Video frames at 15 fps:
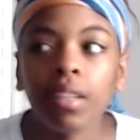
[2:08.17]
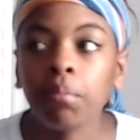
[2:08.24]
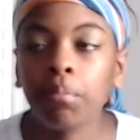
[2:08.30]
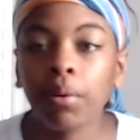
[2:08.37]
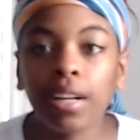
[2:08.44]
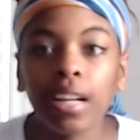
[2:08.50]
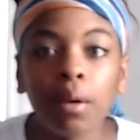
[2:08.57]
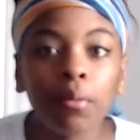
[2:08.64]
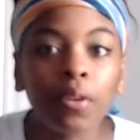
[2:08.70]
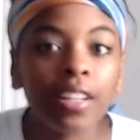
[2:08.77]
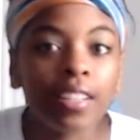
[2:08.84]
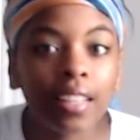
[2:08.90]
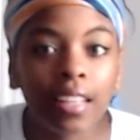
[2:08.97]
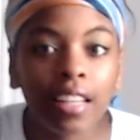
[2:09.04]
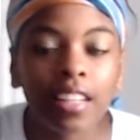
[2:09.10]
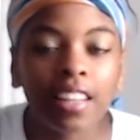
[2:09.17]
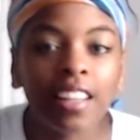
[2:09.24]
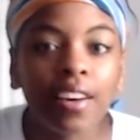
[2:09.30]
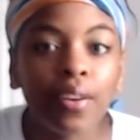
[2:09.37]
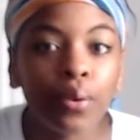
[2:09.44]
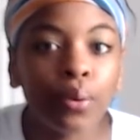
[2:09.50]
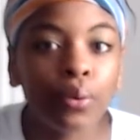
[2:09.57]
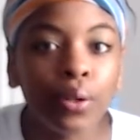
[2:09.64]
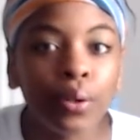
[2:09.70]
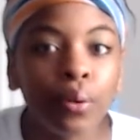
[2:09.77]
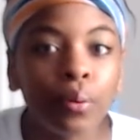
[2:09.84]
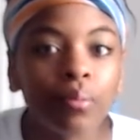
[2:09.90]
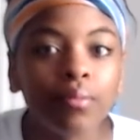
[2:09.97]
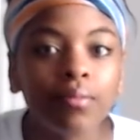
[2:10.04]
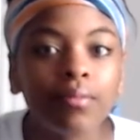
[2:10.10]
but I'm working in the other
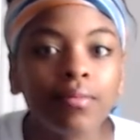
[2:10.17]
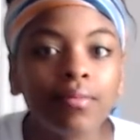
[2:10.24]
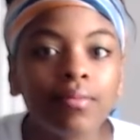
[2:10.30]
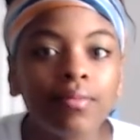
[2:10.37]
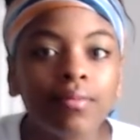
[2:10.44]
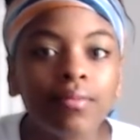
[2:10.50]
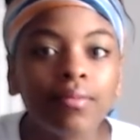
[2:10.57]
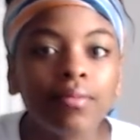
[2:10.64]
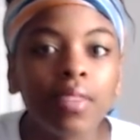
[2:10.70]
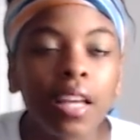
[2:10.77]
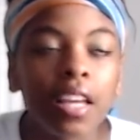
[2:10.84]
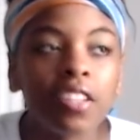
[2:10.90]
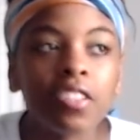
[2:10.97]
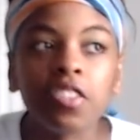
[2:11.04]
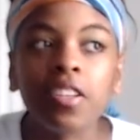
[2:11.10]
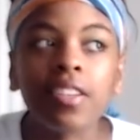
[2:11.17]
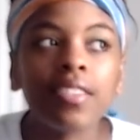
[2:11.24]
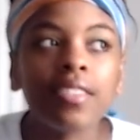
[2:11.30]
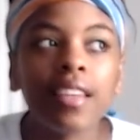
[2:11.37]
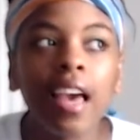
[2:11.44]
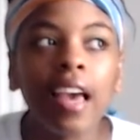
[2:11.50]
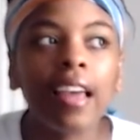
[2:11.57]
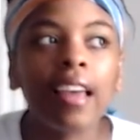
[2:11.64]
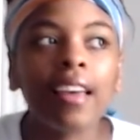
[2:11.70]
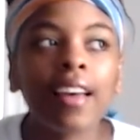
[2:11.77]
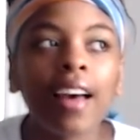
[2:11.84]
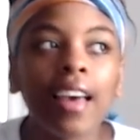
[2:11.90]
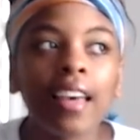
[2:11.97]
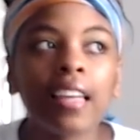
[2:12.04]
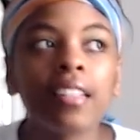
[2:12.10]
room. And just saying,
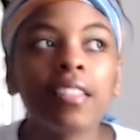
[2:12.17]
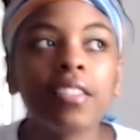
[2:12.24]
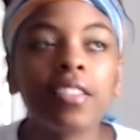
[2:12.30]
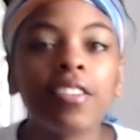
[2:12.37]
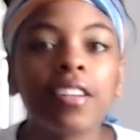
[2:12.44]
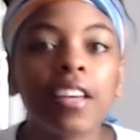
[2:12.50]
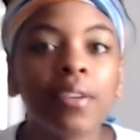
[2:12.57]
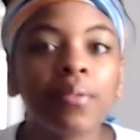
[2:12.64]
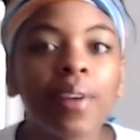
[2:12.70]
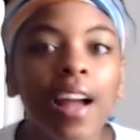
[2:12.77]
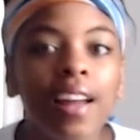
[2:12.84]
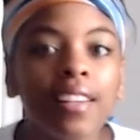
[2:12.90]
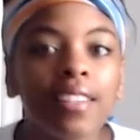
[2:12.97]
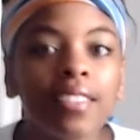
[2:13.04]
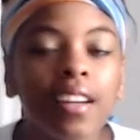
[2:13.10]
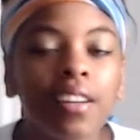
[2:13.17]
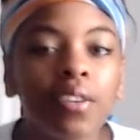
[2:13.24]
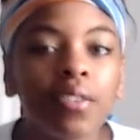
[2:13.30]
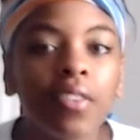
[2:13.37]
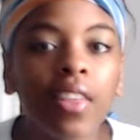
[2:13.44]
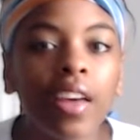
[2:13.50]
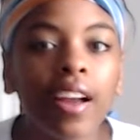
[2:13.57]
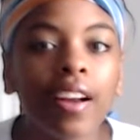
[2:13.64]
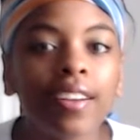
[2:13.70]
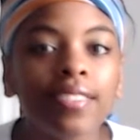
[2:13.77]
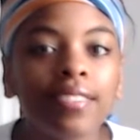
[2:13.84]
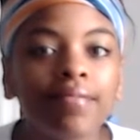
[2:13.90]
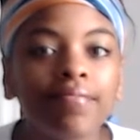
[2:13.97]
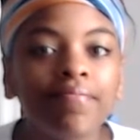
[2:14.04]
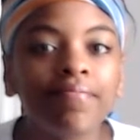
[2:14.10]
I could still get writing done over there.
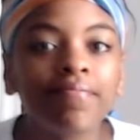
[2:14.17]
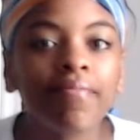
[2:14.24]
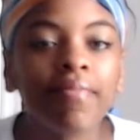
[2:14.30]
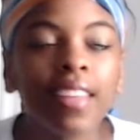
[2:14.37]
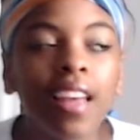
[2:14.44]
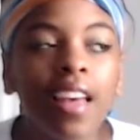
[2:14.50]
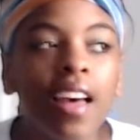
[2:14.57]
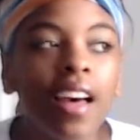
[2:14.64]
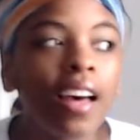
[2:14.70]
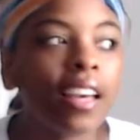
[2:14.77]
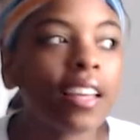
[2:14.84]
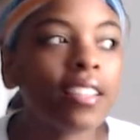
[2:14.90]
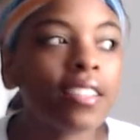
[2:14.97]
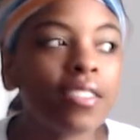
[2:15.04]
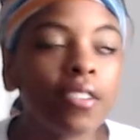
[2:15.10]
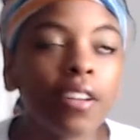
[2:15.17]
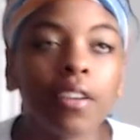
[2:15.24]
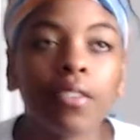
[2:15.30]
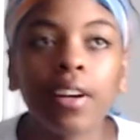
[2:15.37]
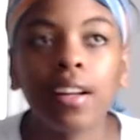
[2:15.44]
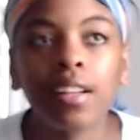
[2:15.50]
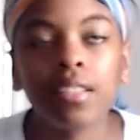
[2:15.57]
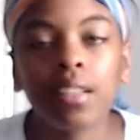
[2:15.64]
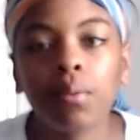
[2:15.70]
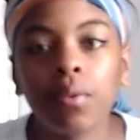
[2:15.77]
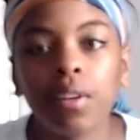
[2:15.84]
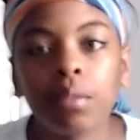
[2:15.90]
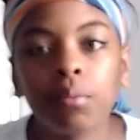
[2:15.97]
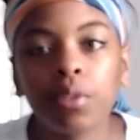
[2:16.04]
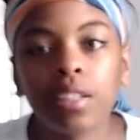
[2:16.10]
I can still get writing done while
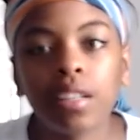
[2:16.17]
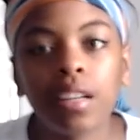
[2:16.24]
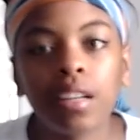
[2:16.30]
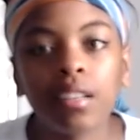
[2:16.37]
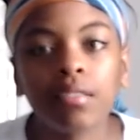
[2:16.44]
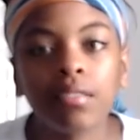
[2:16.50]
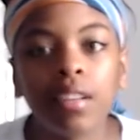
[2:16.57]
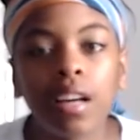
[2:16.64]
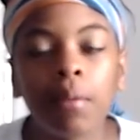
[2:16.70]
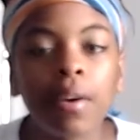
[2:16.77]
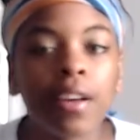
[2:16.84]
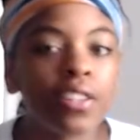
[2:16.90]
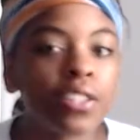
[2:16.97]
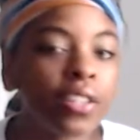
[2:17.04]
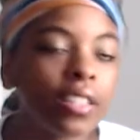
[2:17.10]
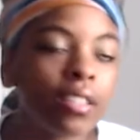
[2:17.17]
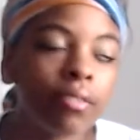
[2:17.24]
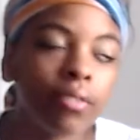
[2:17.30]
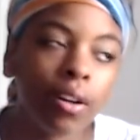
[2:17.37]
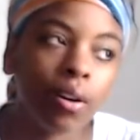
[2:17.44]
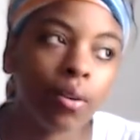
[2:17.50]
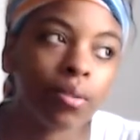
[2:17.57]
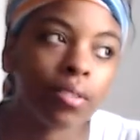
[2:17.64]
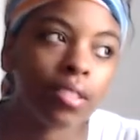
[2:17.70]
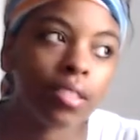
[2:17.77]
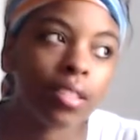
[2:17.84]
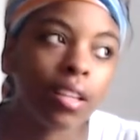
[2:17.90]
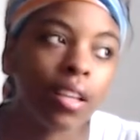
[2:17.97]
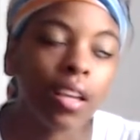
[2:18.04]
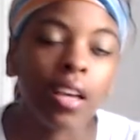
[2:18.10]
I'm working. I'm answering the phones
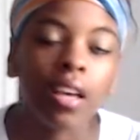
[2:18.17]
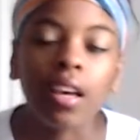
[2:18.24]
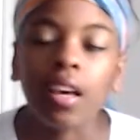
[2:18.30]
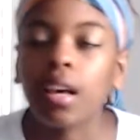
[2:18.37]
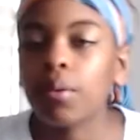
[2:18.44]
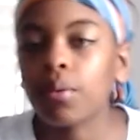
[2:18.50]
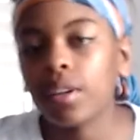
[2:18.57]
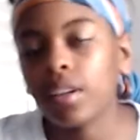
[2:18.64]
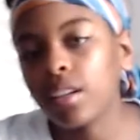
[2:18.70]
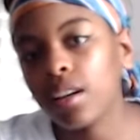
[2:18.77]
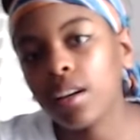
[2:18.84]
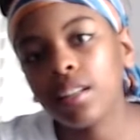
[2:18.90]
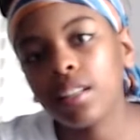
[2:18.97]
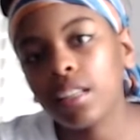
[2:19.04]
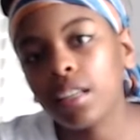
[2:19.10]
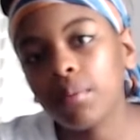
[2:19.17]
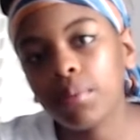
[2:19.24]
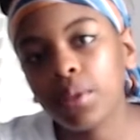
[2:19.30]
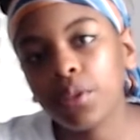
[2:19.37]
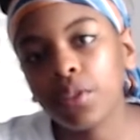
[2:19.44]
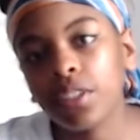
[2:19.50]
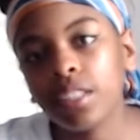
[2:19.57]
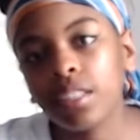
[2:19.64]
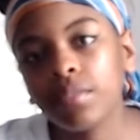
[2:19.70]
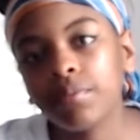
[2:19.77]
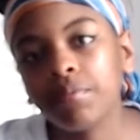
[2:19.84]
and working on the computer.